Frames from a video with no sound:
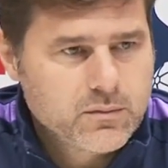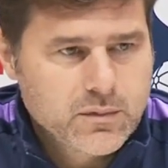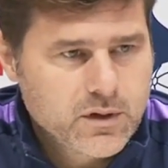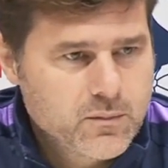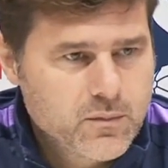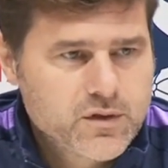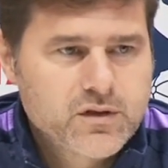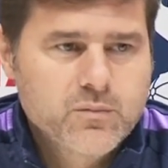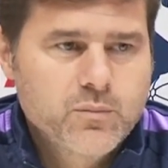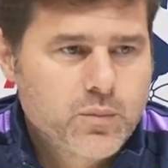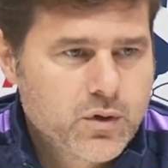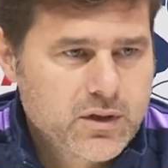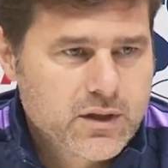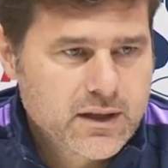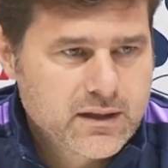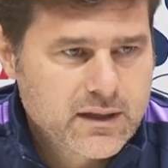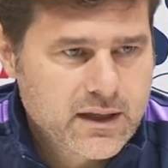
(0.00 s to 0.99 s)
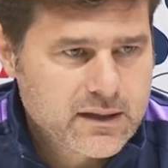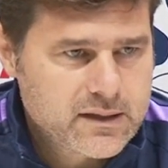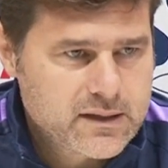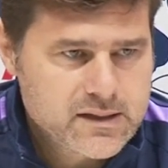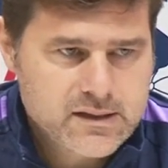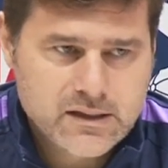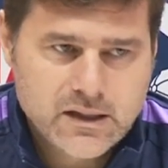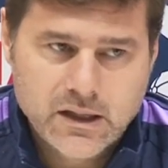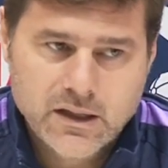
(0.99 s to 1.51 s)
The most important that
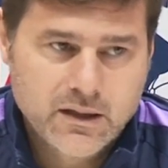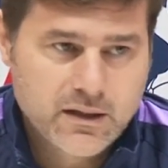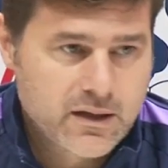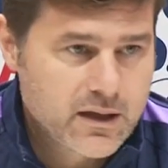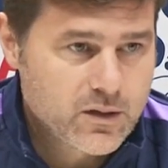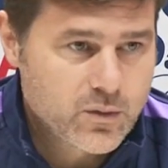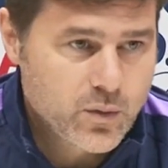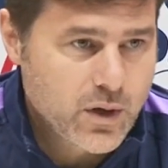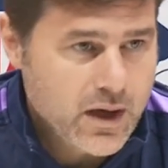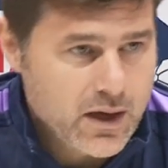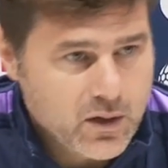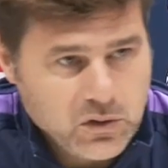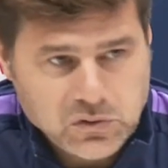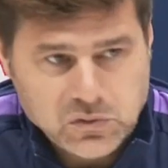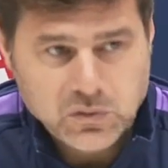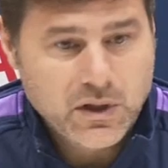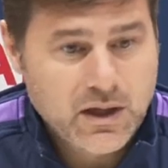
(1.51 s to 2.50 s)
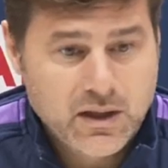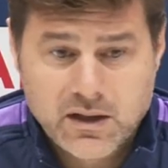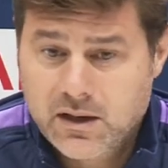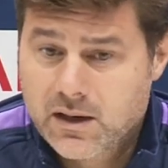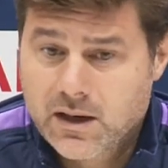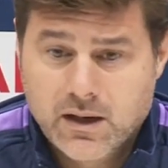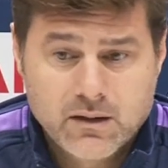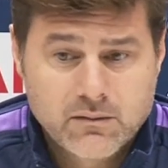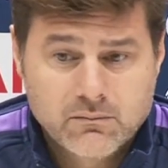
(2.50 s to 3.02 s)
is clear that we are all
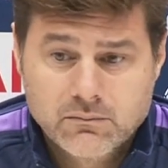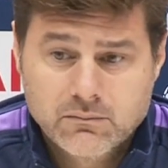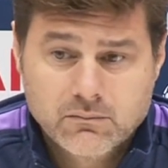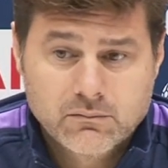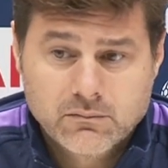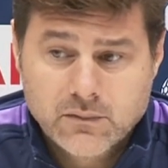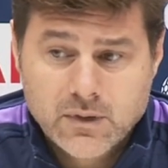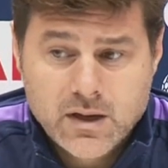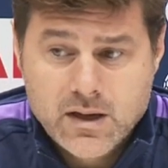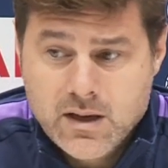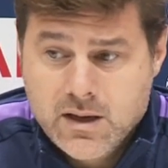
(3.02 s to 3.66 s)
together, and